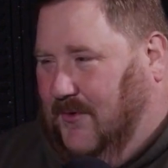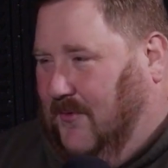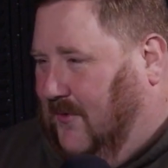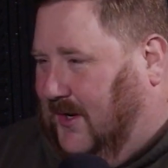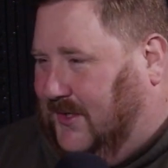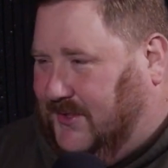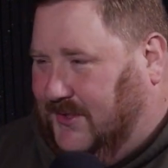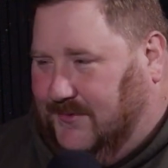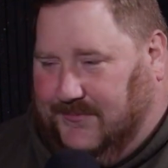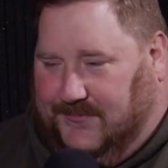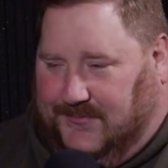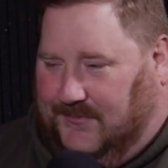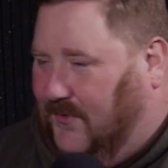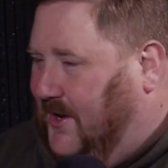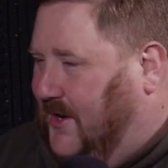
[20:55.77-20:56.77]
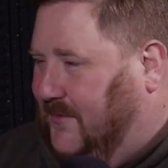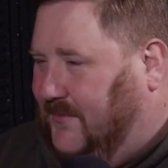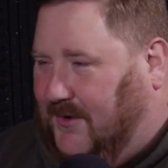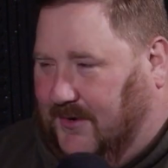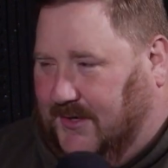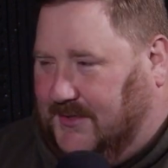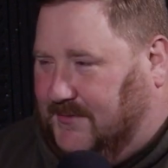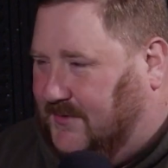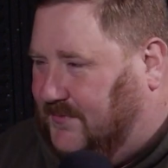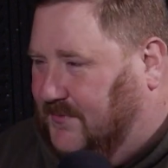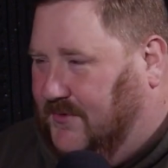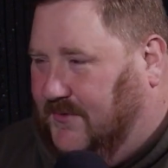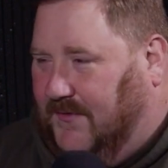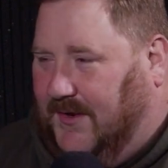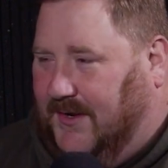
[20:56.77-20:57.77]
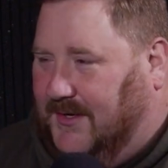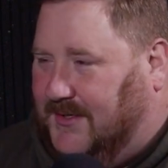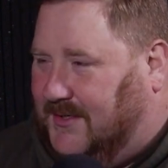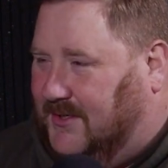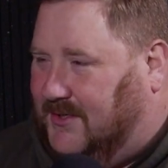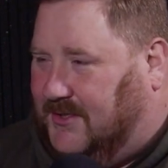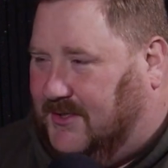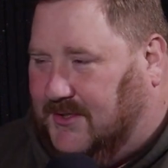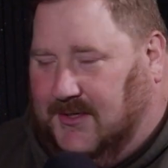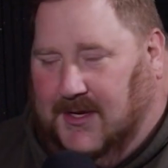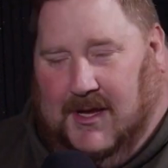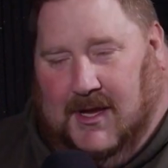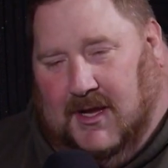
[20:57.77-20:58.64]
We're watching random Christmas movies or just